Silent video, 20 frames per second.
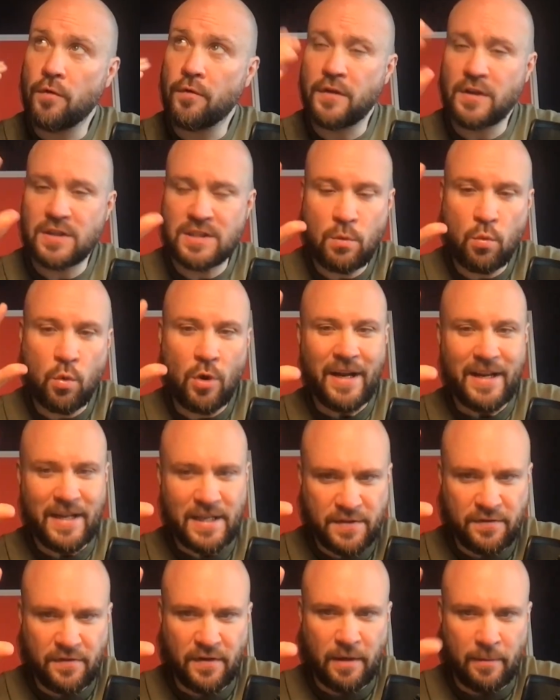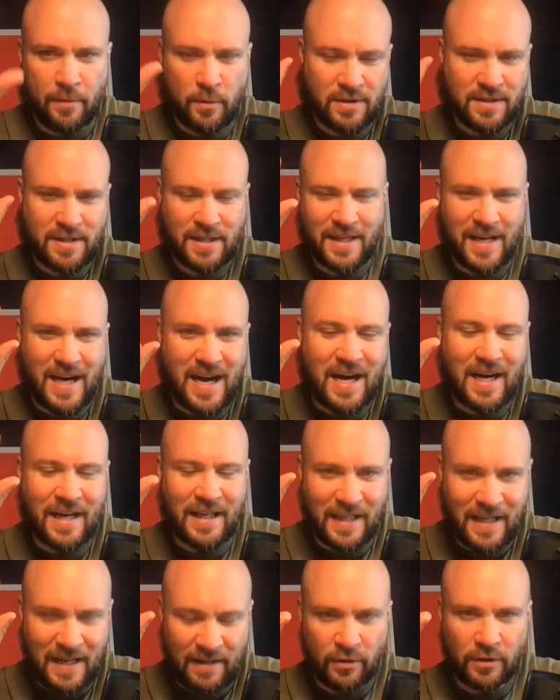Firstly, what is Fermion? What's the high
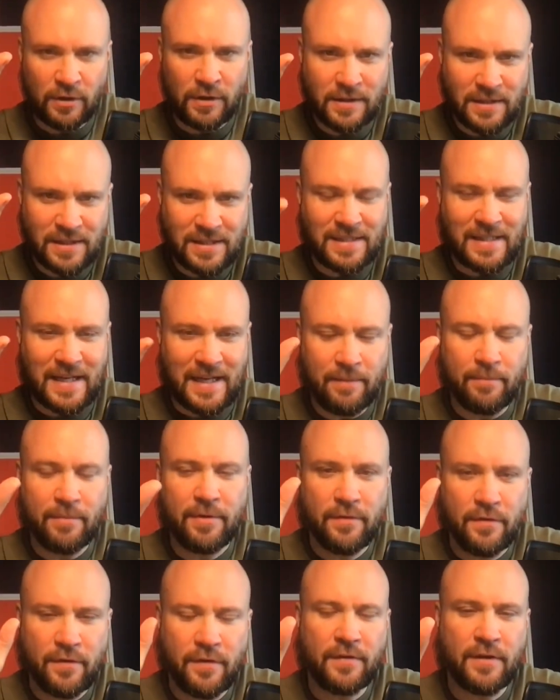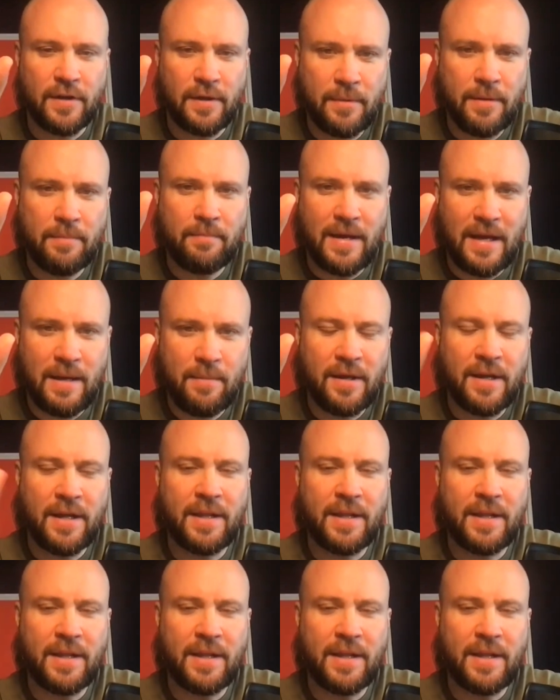level statement for Fermion maybe?